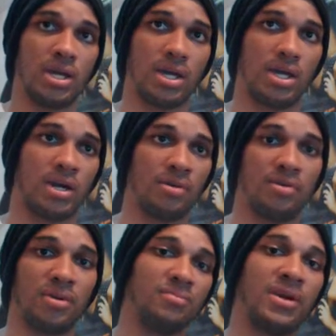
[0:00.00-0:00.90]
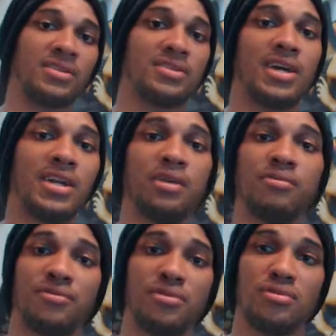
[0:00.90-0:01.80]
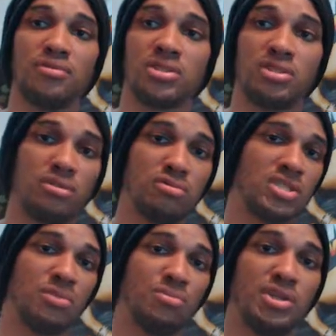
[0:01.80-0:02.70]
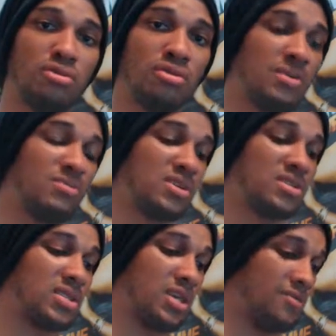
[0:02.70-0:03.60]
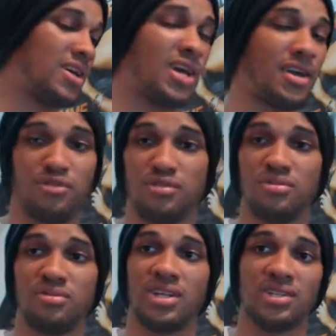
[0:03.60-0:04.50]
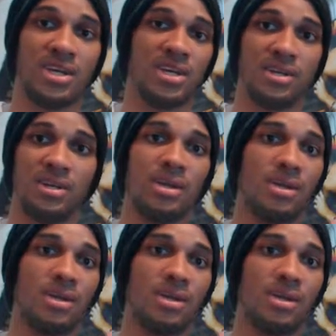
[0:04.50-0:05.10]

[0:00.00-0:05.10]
In my TNA reviews you don't see me do that, because if I have to do that then